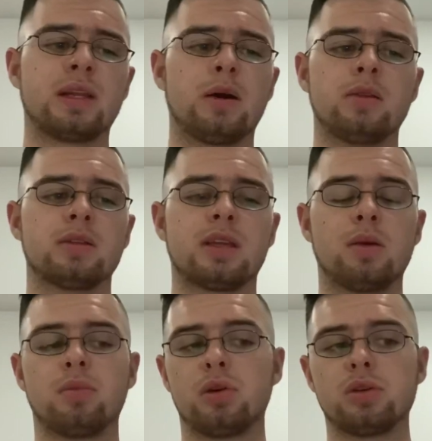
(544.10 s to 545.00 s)
out in this
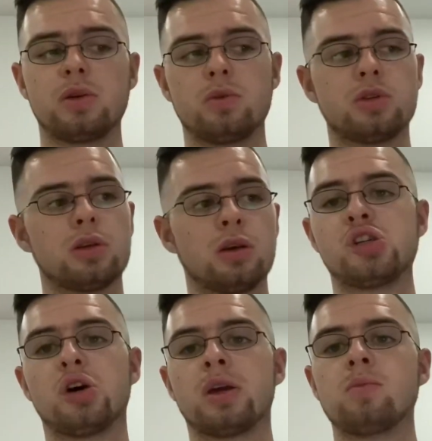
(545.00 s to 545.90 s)
game because it was a
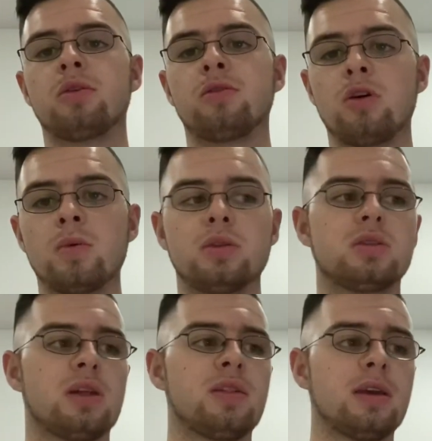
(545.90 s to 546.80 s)
shocking
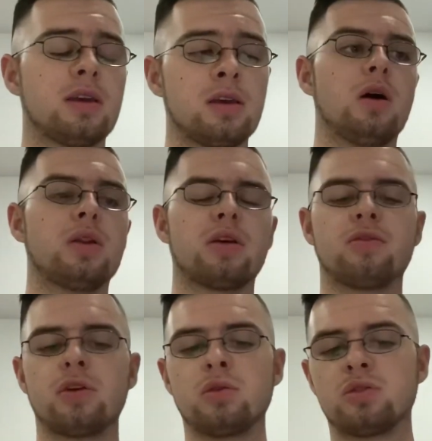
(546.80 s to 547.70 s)
performance. I think only a
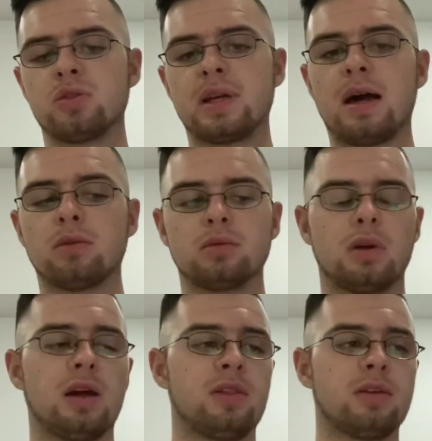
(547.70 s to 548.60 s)
few stood out.
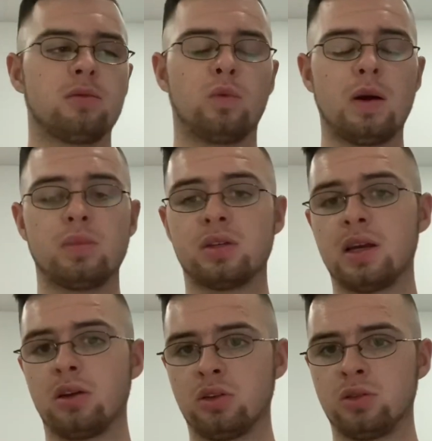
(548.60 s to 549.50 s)
I think
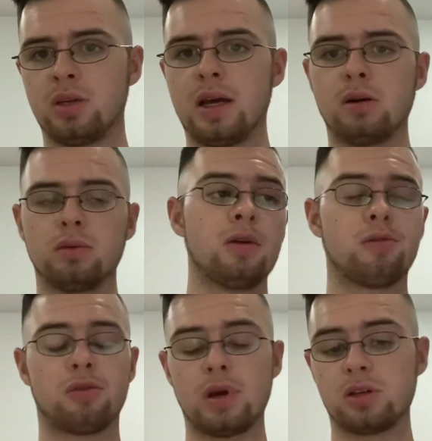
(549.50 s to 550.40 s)
Wan-Bissaka stood out,
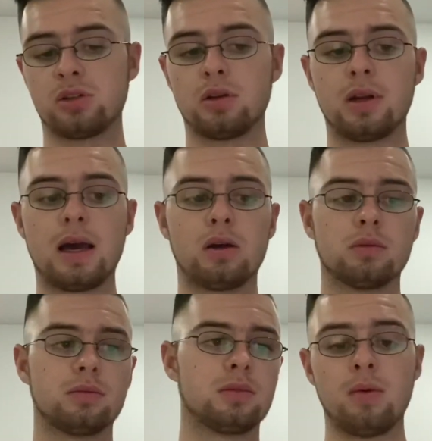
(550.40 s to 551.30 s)
Fred stood out.